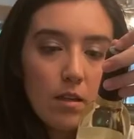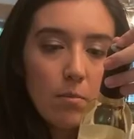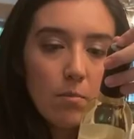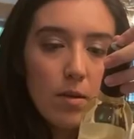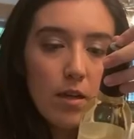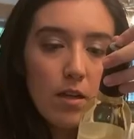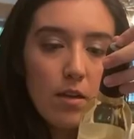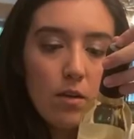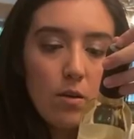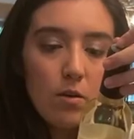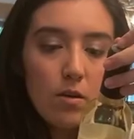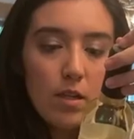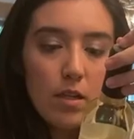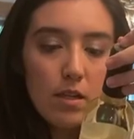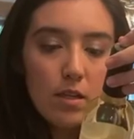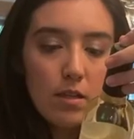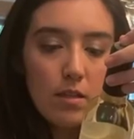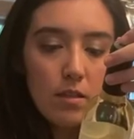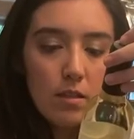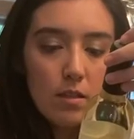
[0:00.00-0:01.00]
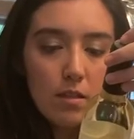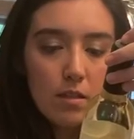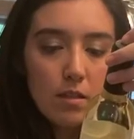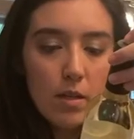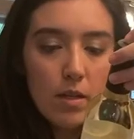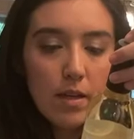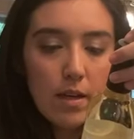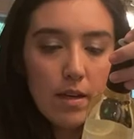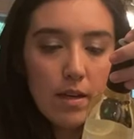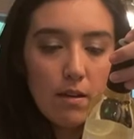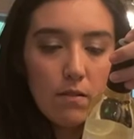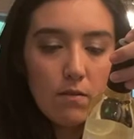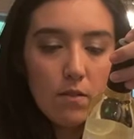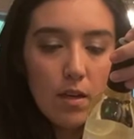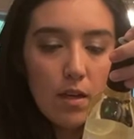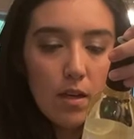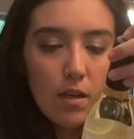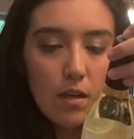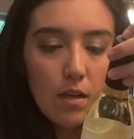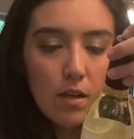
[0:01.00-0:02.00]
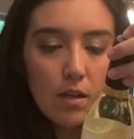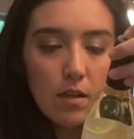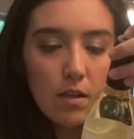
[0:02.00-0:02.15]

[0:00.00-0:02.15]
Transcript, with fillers: Pannonia, we have a